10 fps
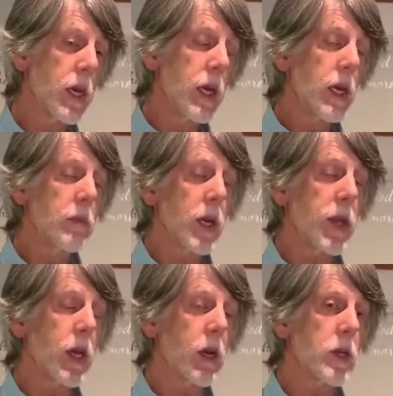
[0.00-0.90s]
but they
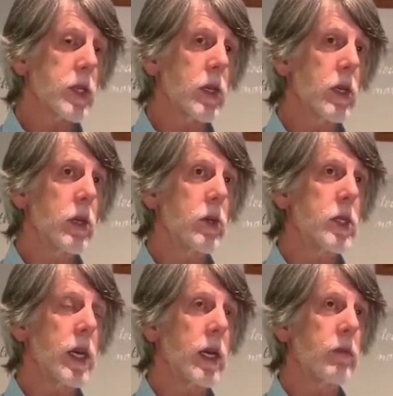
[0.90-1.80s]
also used
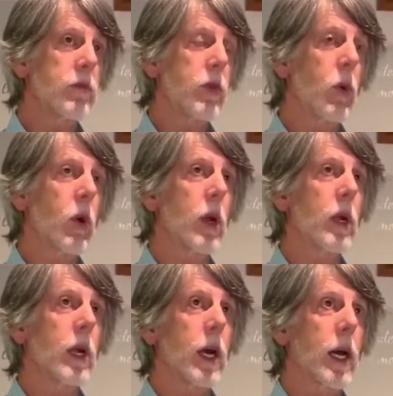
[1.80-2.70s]
them
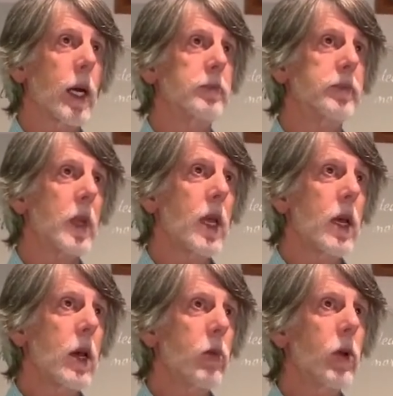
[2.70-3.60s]
for
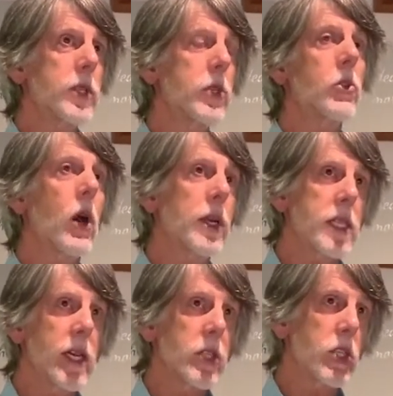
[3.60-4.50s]
really to draw
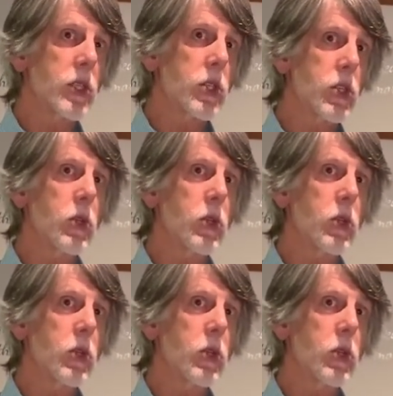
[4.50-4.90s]
attention to